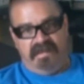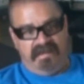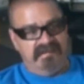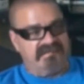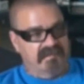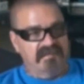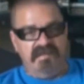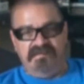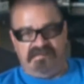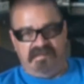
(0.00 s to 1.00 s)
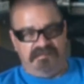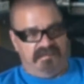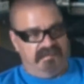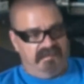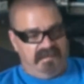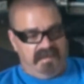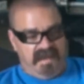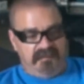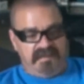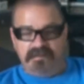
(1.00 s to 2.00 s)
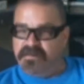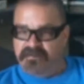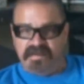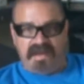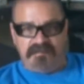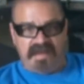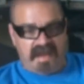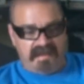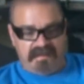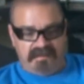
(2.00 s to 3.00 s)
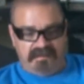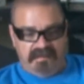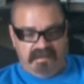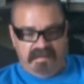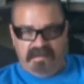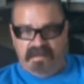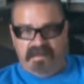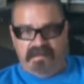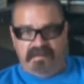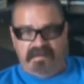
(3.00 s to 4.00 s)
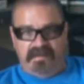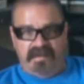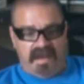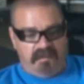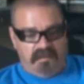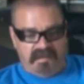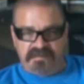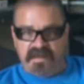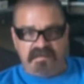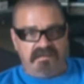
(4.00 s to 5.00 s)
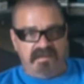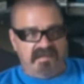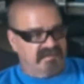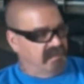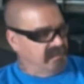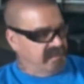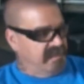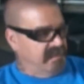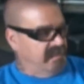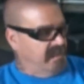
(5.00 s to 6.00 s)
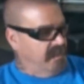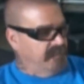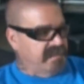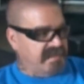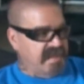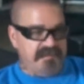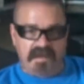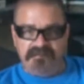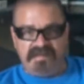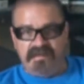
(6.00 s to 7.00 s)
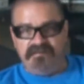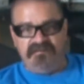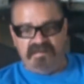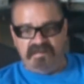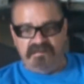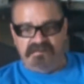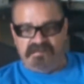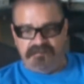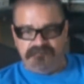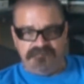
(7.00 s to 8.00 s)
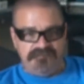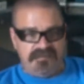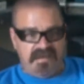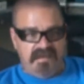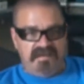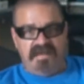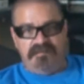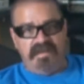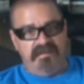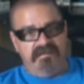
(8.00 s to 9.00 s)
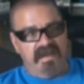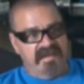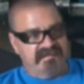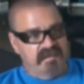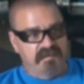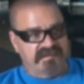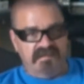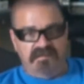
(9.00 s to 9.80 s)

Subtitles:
and it's turned into something, and people have got behind it. And I want to thank you guys all again. I'm going to keep updating videos, keep letting you guys know what's